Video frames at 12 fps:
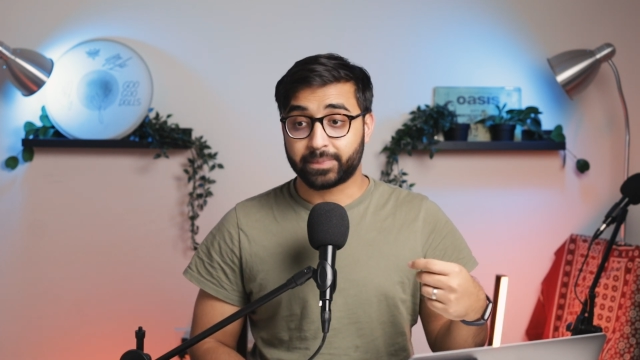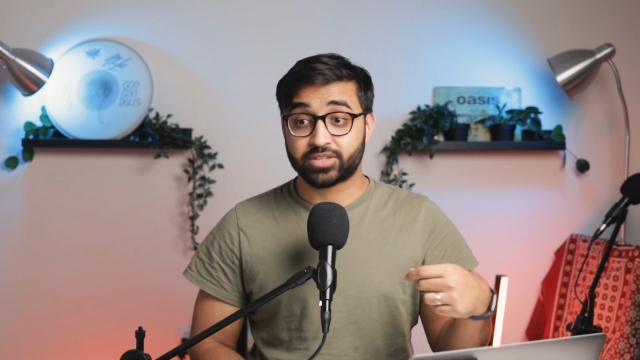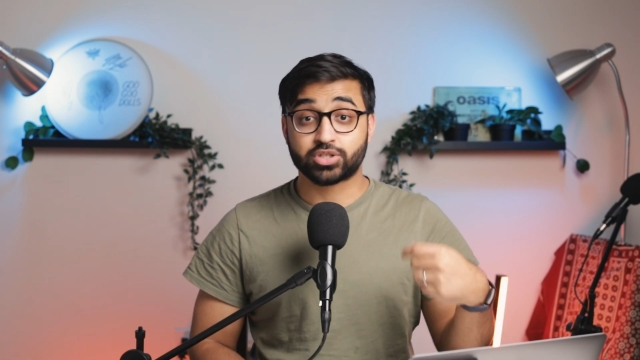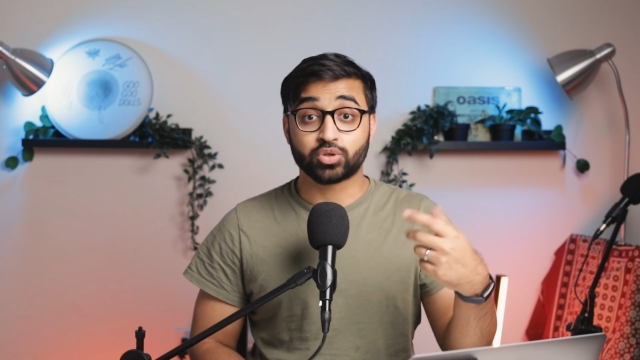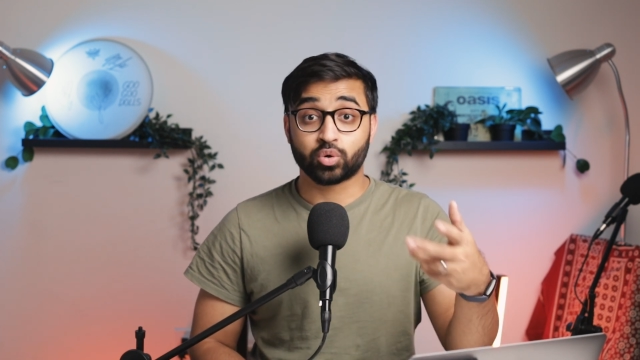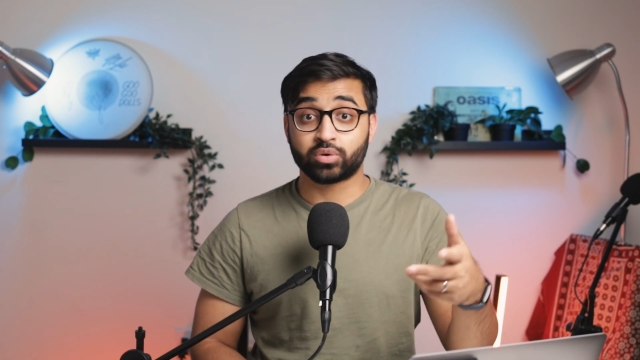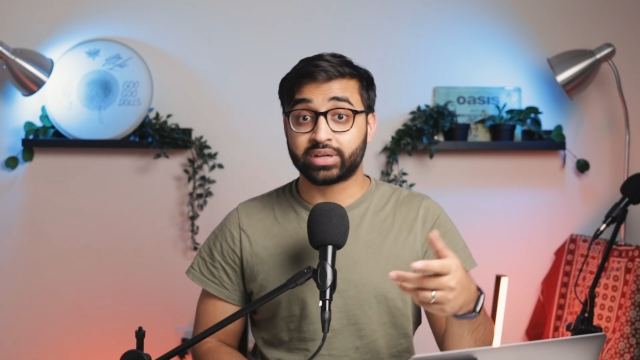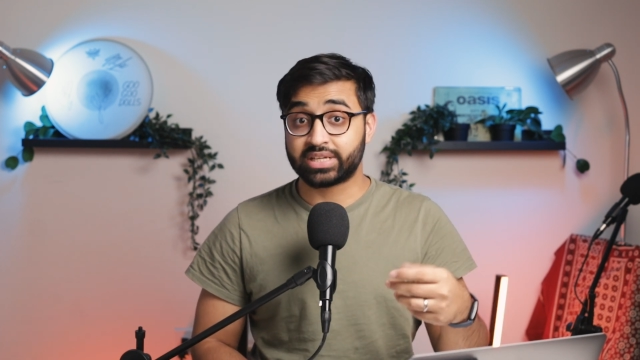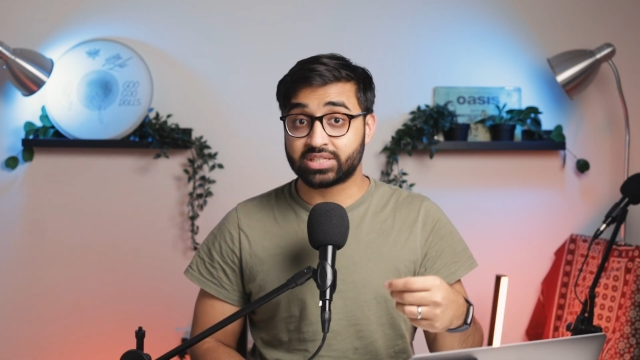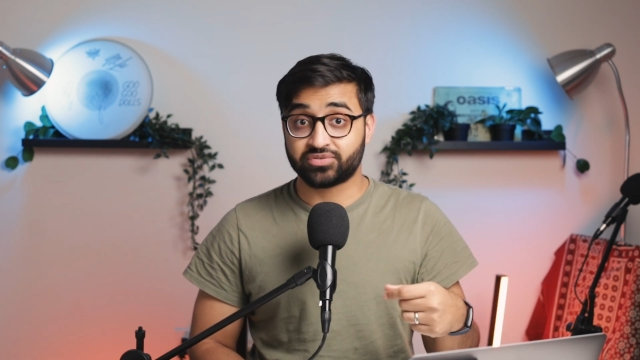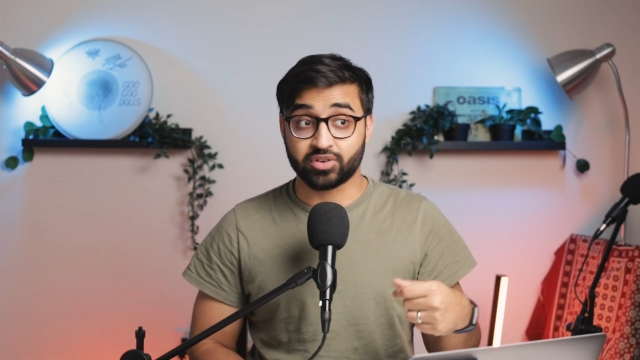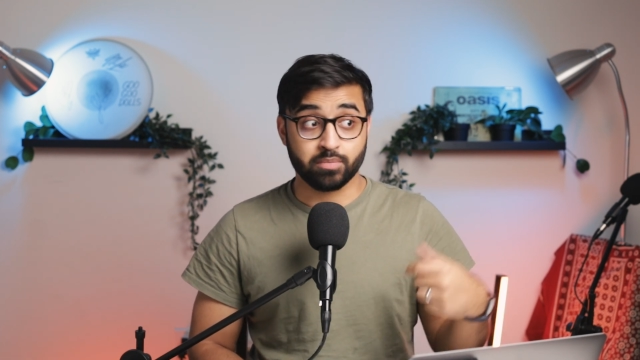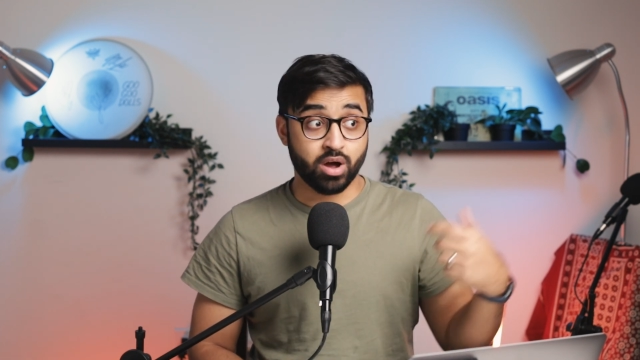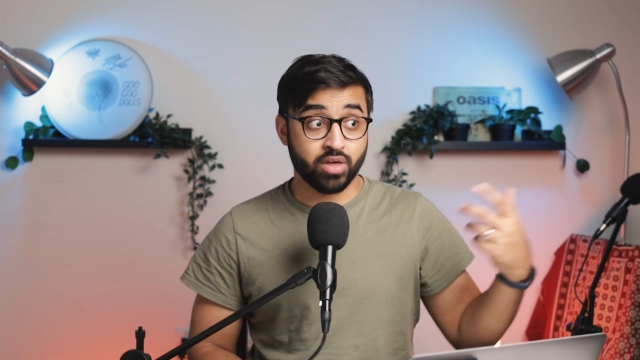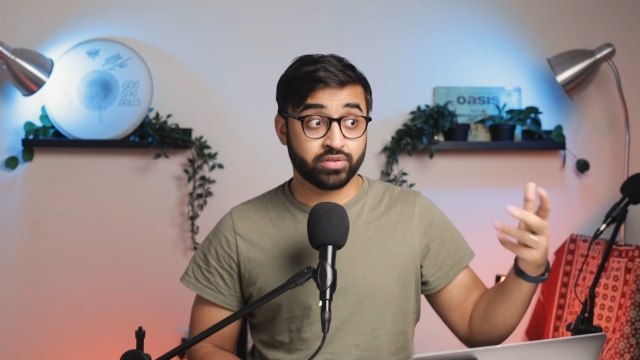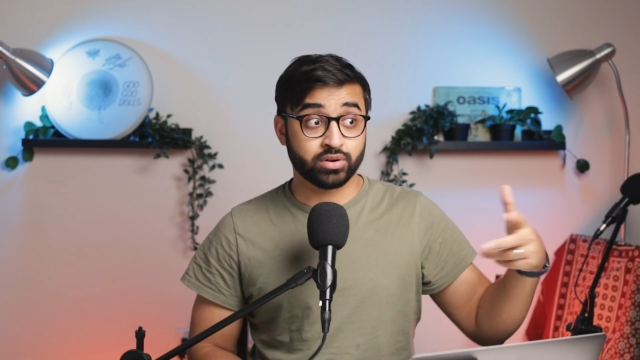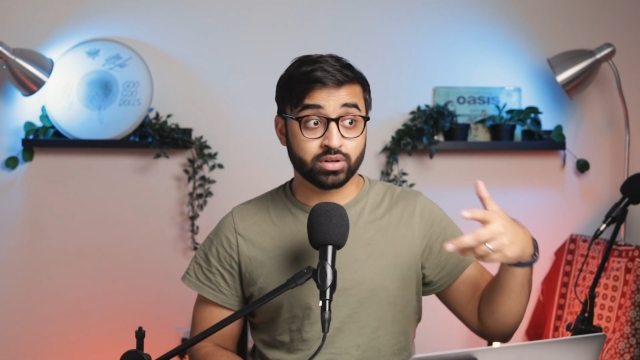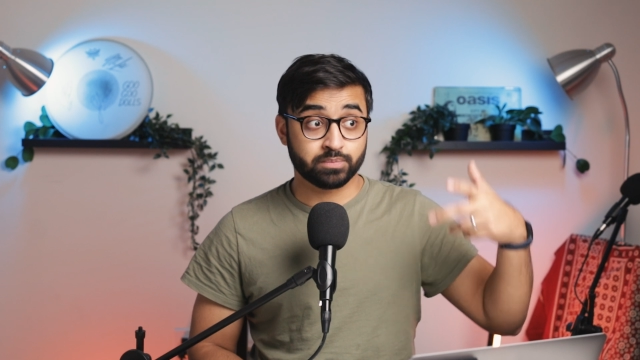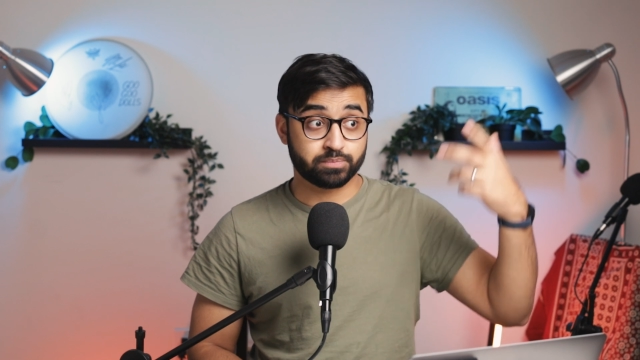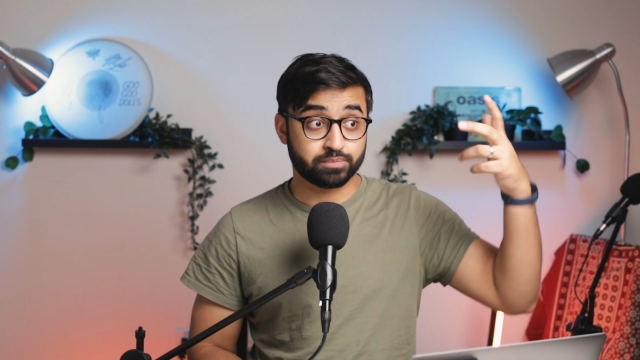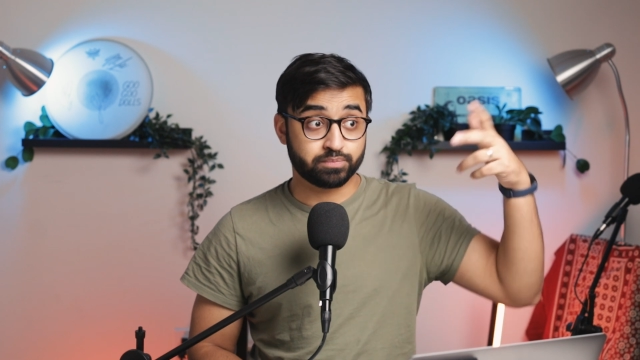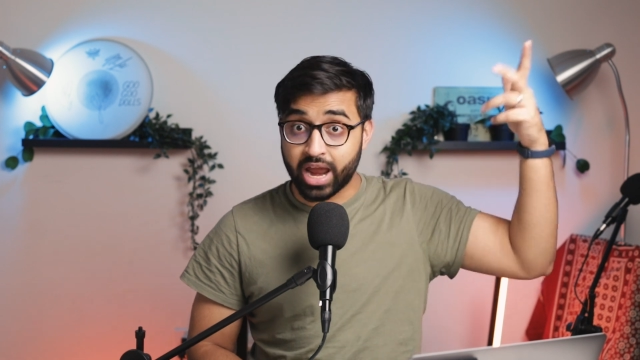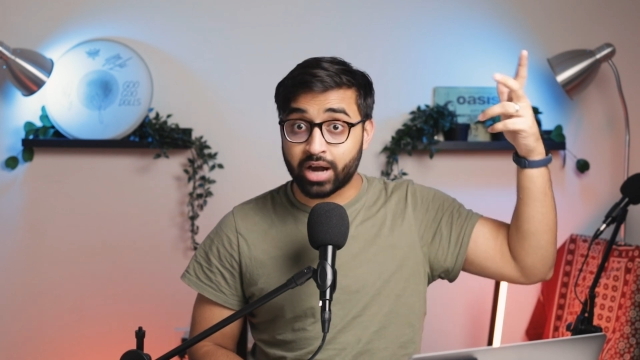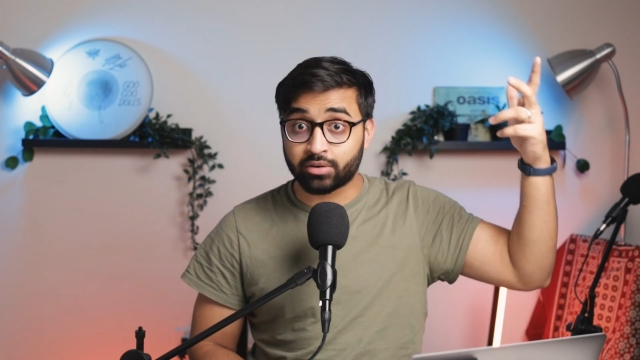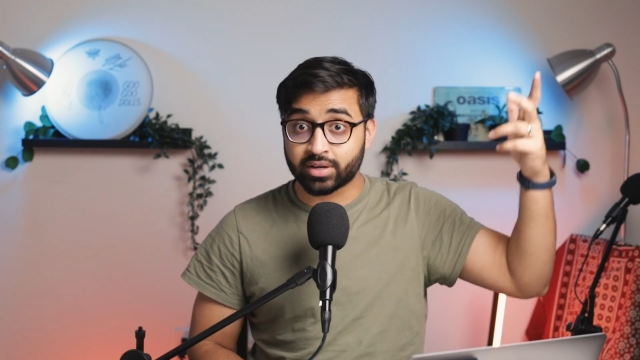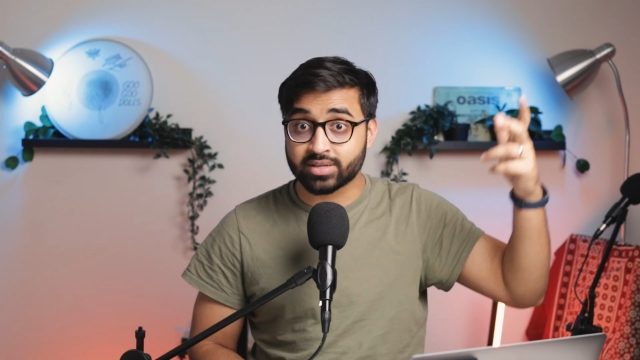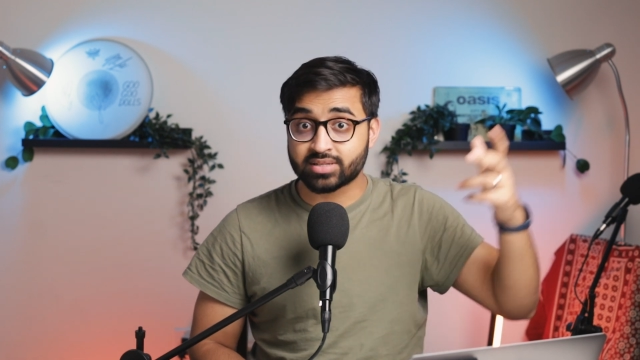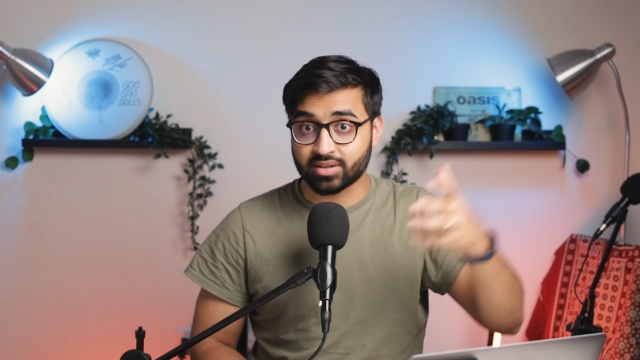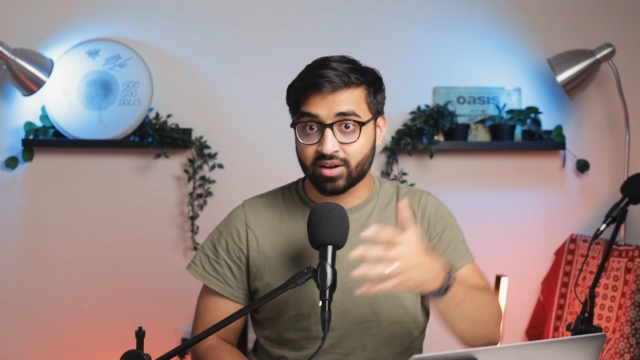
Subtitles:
stories from other eras